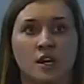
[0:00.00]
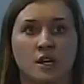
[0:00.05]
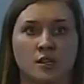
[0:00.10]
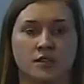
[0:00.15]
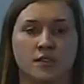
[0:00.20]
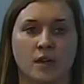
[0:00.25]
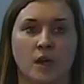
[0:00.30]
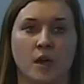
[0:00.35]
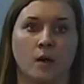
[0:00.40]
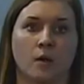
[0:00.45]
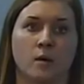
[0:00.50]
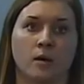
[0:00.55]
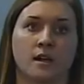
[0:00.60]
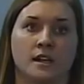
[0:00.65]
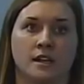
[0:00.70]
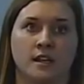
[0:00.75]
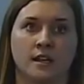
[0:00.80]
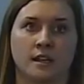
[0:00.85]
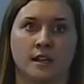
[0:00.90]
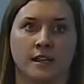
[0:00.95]
So
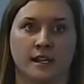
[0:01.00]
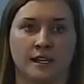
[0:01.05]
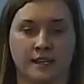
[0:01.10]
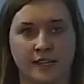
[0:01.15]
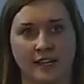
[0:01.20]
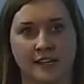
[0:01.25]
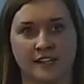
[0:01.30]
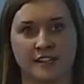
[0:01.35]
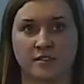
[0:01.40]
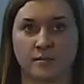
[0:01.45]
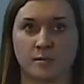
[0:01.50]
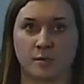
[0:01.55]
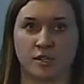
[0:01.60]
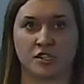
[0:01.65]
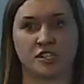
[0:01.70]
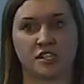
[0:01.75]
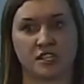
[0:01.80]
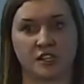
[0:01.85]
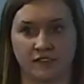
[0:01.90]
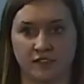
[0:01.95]
in case of
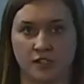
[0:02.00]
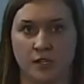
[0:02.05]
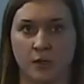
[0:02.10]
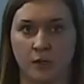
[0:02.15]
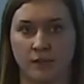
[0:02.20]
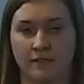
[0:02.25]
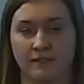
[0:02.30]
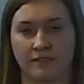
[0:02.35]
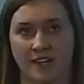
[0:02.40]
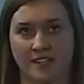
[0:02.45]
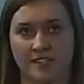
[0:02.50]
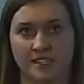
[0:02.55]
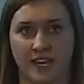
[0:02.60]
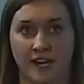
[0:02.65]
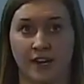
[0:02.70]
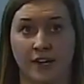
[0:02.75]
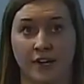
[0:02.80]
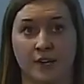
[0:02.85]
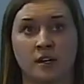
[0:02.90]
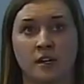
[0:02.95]
emergency of a totally flat
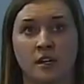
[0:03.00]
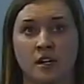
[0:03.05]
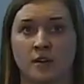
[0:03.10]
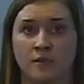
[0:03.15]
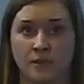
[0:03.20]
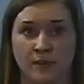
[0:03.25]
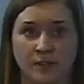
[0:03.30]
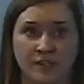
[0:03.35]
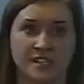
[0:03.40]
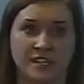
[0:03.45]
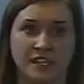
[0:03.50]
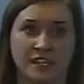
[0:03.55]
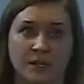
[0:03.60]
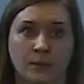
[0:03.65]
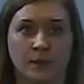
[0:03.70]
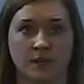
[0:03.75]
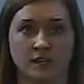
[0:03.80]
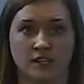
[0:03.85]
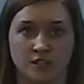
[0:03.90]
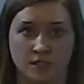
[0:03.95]
tire, first thing
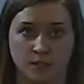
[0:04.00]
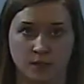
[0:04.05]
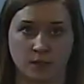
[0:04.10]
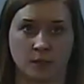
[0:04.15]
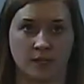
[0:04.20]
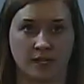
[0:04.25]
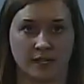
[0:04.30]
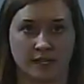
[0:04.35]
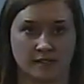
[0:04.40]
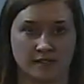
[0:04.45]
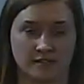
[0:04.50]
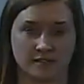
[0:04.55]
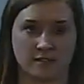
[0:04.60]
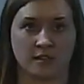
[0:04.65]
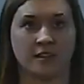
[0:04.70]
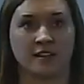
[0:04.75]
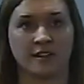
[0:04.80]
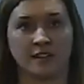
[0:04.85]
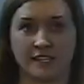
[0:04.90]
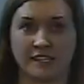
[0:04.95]
you want to do is
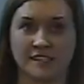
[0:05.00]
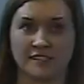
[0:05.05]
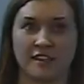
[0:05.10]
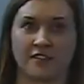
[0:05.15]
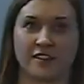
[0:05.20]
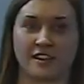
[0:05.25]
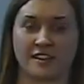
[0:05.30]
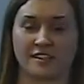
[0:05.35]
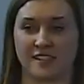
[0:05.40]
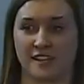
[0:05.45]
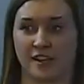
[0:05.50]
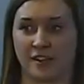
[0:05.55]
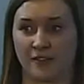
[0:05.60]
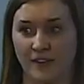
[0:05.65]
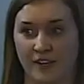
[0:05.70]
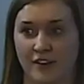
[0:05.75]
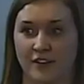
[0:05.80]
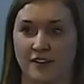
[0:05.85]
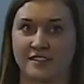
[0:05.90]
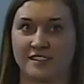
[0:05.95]
ease off the
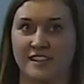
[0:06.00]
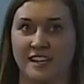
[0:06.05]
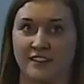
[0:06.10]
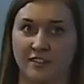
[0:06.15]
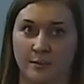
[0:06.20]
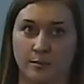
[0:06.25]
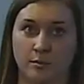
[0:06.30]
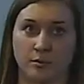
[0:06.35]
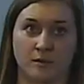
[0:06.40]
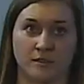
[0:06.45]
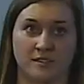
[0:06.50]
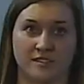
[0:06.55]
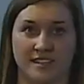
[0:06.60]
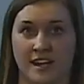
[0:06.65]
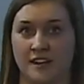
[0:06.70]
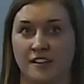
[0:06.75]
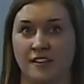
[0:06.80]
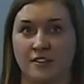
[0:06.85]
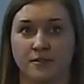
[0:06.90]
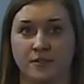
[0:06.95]
accelerator and safely pull
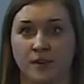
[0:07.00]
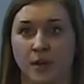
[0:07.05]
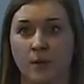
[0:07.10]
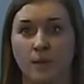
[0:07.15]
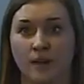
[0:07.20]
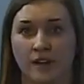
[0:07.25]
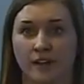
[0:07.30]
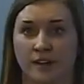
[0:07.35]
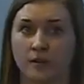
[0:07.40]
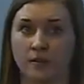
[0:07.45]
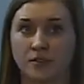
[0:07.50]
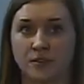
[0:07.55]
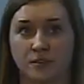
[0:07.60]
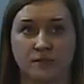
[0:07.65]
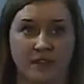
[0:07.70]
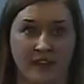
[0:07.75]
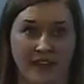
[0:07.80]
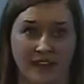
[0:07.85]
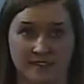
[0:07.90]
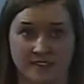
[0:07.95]
aside. You don't want to go too
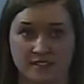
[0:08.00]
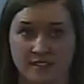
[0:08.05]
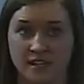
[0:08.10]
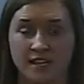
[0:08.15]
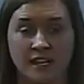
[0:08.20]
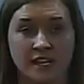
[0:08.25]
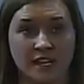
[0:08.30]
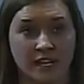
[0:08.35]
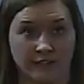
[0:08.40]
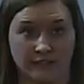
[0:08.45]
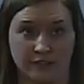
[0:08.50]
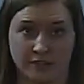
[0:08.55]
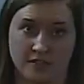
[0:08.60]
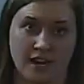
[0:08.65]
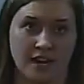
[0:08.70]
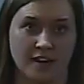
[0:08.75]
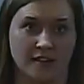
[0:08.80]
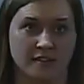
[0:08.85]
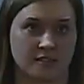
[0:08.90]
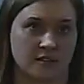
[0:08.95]
fast if your
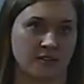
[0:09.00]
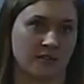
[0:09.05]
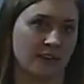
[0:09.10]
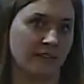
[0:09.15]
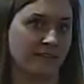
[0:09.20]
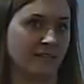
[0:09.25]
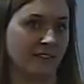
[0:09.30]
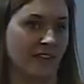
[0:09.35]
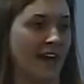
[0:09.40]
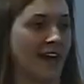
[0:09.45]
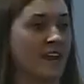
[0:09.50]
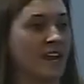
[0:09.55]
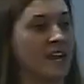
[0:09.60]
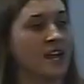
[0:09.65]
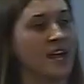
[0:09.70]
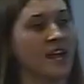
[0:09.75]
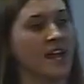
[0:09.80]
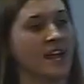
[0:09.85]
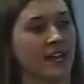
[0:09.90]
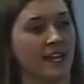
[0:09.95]
tire is already flat,
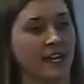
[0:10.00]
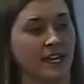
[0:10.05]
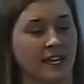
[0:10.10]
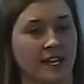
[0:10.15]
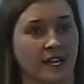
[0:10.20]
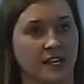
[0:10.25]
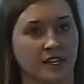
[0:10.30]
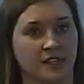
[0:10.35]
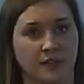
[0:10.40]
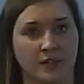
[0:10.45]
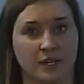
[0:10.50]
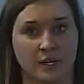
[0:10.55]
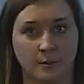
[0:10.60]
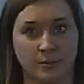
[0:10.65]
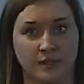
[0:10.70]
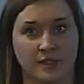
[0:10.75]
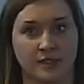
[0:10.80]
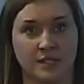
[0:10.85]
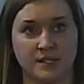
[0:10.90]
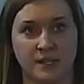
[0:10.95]
and you're going to
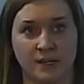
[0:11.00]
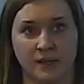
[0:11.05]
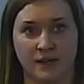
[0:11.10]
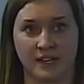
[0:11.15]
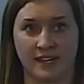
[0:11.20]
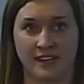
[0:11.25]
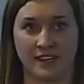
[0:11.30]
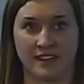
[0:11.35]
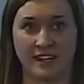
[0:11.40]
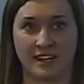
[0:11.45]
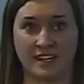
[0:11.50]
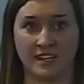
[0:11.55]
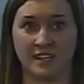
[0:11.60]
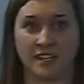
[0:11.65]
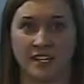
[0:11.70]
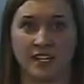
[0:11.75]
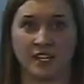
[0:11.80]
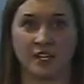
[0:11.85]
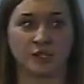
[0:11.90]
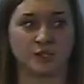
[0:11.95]
put the donut in and
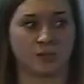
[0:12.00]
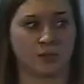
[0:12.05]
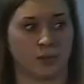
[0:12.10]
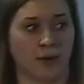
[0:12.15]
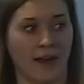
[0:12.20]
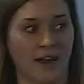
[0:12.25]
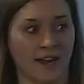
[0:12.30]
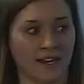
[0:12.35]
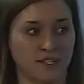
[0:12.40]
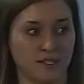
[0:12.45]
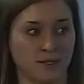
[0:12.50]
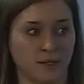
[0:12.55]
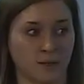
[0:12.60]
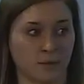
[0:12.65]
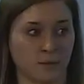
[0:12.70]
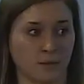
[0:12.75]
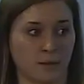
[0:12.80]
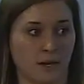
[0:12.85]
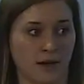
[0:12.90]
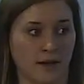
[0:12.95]
try
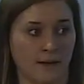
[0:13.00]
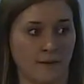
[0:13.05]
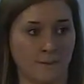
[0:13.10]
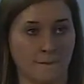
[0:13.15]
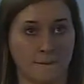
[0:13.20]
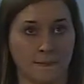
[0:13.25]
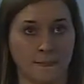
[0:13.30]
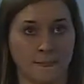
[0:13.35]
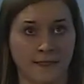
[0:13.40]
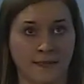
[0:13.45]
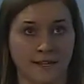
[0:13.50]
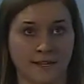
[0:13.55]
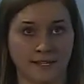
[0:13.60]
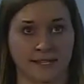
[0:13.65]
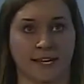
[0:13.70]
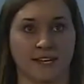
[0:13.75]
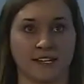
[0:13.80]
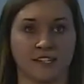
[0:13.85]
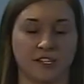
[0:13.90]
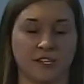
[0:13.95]
to
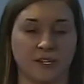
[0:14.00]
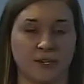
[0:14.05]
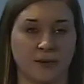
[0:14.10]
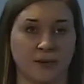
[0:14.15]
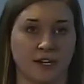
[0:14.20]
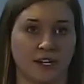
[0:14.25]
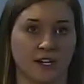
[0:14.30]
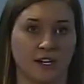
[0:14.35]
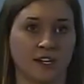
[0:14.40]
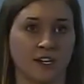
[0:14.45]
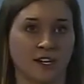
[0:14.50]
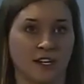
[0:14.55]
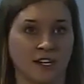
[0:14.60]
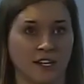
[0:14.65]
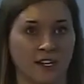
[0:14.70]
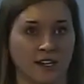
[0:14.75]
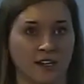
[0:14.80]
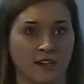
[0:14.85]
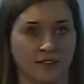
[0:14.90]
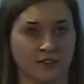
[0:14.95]
get to
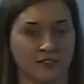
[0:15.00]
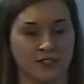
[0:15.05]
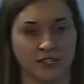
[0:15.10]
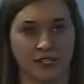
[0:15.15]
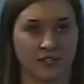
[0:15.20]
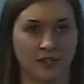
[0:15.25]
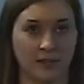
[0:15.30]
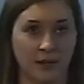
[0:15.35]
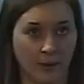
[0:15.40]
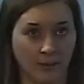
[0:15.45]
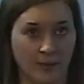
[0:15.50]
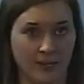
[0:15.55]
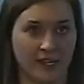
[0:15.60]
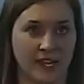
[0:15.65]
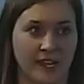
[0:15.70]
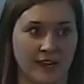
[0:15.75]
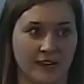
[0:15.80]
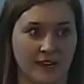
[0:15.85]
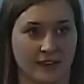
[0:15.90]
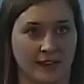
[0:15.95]
a
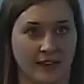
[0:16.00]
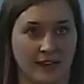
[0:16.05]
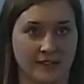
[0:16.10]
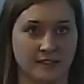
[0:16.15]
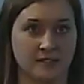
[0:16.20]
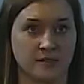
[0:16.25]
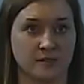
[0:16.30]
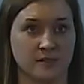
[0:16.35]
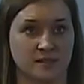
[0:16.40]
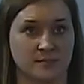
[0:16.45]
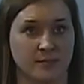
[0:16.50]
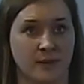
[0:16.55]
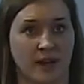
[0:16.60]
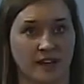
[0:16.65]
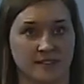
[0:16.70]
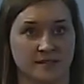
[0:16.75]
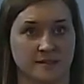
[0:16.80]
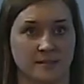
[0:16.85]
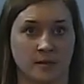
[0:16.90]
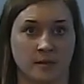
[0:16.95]
mechanic as soon as
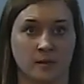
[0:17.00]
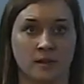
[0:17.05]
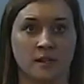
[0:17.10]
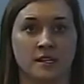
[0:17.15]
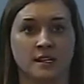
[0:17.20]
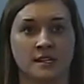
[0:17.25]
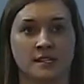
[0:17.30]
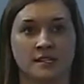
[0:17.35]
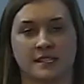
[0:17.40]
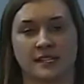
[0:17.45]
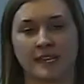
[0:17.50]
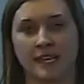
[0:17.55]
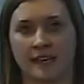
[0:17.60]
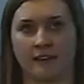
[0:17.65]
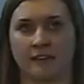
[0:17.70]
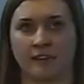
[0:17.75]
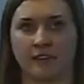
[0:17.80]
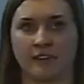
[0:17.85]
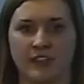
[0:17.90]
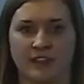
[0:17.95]
possible, to get
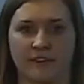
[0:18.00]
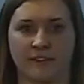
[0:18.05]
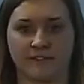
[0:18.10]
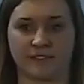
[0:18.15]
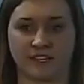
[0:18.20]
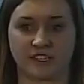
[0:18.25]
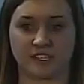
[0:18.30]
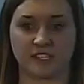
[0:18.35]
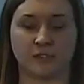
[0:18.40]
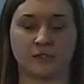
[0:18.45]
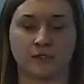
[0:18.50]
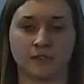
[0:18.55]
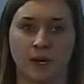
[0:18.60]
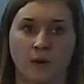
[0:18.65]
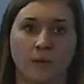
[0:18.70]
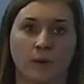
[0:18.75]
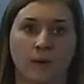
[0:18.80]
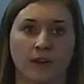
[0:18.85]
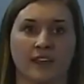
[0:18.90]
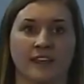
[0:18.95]
everything fixed. You
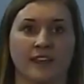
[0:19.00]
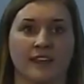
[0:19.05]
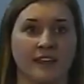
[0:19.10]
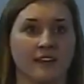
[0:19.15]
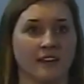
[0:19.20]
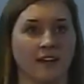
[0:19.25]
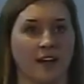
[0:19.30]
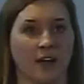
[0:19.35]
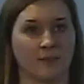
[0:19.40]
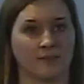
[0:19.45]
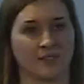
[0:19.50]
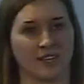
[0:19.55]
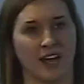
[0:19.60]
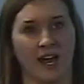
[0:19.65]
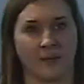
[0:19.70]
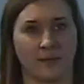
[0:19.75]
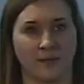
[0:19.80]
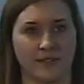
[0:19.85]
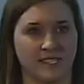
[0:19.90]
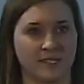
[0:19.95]
don't want to hit up to
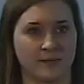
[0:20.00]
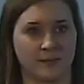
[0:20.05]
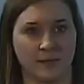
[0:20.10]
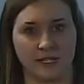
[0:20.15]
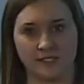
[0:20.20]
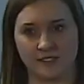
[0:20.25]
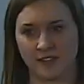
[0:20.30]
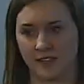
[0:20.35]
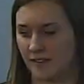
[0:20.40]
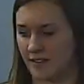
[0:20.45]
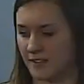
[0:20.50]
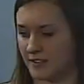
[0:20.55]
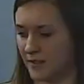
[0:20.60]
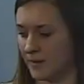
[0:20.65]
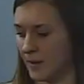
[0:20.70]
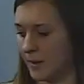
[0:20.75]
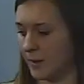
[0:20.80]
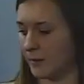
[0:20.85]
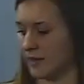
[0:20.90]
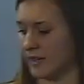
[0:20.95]
highway speeds on the
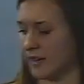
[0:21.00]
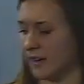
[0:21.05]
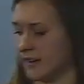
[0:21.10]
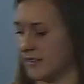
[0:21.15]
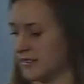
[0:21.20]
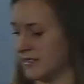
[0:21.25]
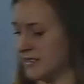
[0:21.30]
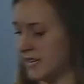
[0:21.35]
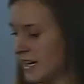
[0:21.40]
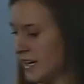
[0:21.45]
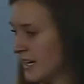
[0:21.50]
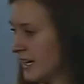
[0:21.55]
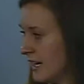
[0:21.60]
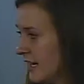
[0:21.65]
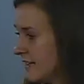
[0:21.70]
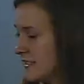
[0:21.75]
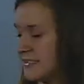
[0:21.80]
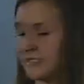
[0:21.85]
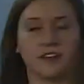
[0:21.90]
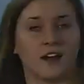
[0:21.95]
donut because
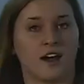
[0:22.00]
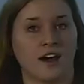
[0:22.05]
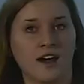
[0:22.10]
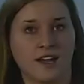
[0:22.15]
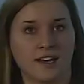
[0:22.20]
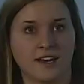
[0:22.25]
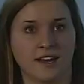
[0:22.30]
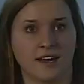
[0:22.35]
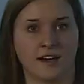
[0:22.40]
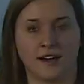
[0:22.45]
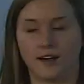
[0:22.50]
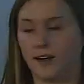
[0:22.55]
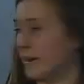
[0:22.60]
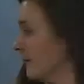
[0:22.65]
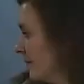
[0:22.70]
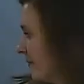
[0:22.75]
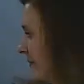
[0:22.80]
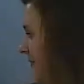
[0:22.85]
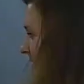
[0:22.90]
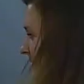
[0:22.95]
it's not
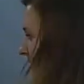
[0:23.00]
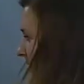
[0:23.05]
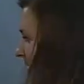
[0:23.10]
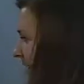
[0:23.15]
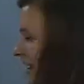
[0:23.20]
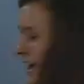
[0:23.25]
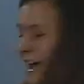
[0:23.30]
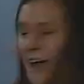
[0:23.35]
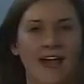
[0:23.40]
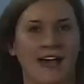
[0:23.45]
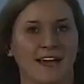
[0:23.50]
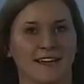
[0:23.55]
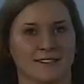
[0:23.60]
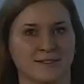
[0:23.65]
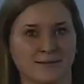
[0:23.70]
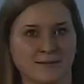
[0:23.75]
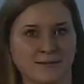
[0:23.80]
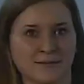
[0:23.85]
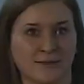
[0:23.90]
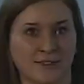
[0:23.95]

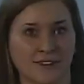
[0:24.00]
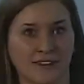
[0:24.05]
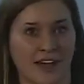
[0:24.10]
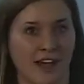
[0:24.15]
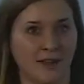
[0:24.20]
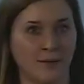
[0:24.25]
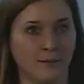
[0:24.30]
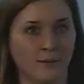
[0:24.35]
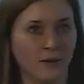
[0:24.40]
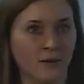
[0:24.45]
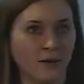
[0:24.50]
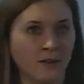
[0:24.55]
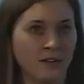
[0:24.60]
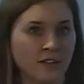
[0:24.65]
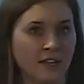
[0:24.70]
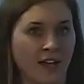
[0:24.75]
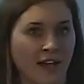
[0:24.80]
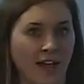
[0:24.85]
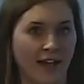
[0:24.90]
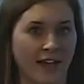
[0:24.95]
as
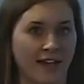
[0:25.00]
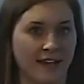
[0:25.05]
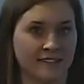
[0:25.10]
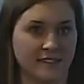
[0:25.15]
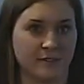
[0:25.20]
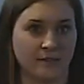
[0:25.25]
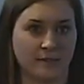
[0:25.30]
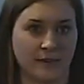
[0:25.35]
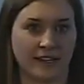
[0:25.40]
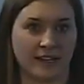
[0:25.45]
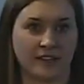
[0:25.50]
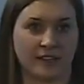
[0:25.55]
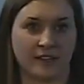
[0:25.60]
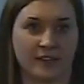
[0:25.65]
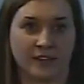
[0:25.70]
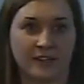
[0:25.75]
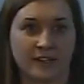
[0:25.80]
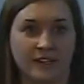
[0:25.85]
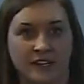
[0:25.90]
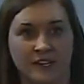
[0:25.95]
reliable as a
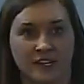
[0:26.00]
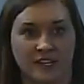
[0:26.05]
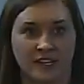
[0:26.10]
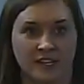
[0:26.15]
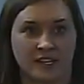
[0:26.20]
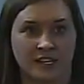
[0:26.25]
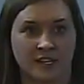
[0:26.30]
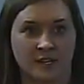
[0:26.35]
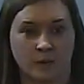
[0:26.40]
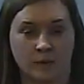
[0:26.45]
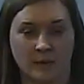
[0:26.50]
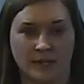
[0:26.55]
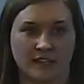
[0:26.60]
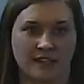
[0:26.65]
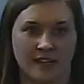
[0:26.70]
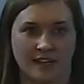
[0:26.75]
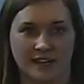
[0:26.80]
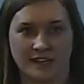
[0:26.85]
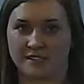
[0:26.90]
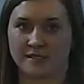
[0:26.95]
regular
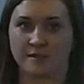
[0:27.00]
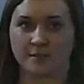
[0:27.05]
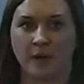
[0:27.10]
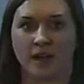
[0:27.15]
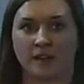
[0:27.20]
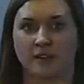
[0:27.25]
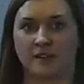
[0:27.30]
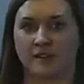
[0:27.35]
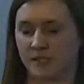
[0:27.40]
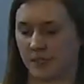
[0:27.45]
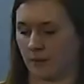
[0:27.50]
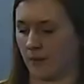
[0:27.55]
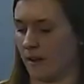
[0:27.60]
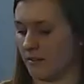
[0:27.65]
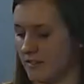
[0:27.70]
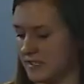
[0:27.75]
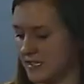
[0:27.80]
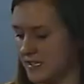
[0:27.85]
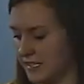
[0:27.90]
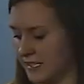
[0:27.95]
wheel, and it's smaller, so
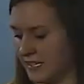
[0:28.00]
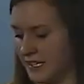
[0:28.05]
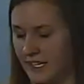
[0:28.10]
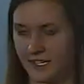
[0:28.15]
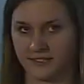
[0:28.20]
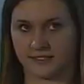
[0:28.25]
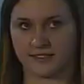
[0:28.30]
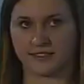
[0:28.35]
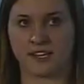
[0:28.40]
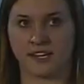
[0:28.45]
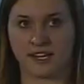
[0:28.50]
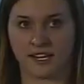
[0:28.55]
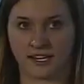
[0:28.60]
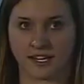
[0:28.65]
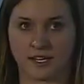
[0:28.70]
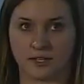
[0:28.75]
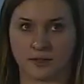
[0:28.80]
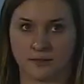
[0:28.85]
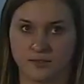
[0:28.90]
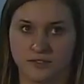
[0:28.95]
obviously it
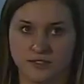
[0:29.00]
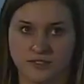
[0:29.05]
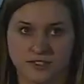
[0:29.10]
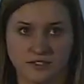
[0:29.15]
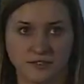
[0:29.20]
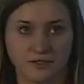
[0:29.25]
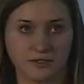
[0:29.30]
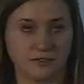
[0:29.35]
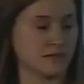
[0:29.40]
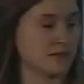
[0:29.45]
can still do